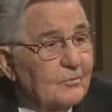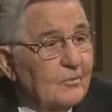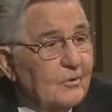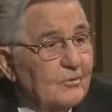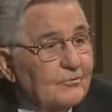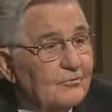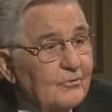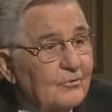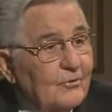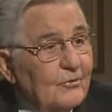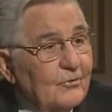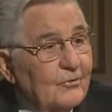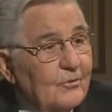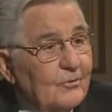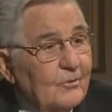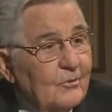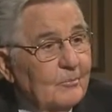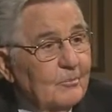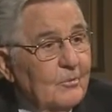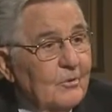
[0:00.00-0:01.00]
wants you to
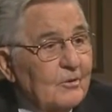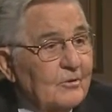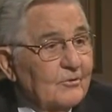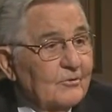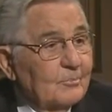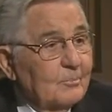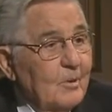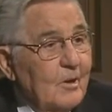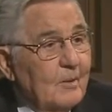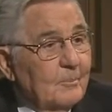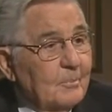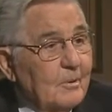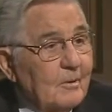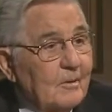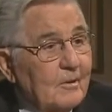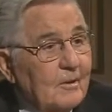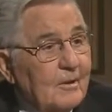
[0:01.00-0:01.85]
do, a book is popular